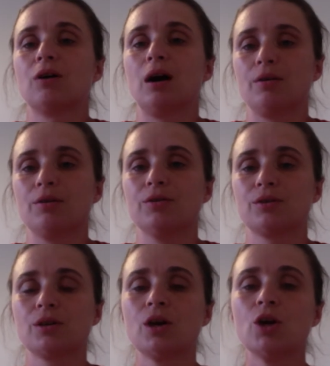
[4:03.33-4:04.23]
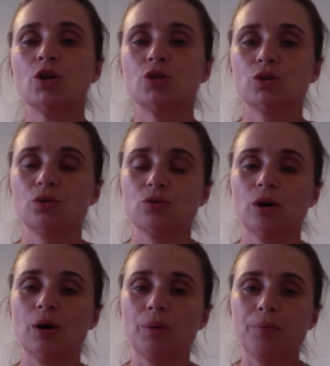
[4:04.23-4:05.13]
hours to
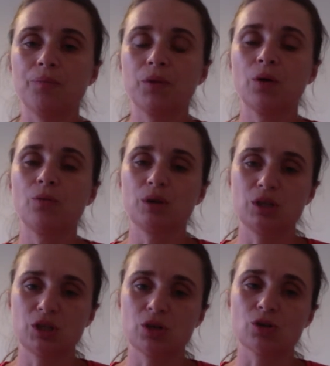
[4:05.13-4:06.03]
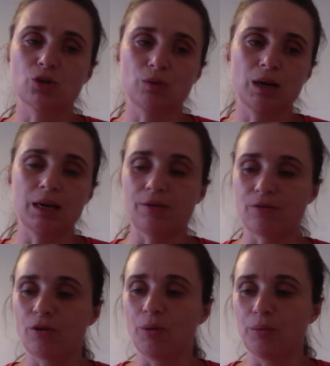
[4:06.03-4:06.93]
reach Australia
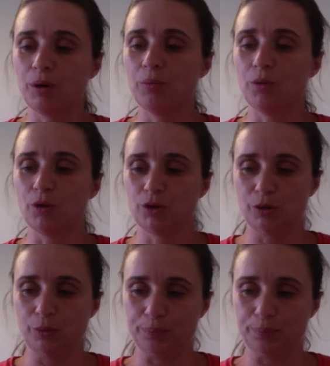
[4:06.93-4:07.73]
from Bordeaux.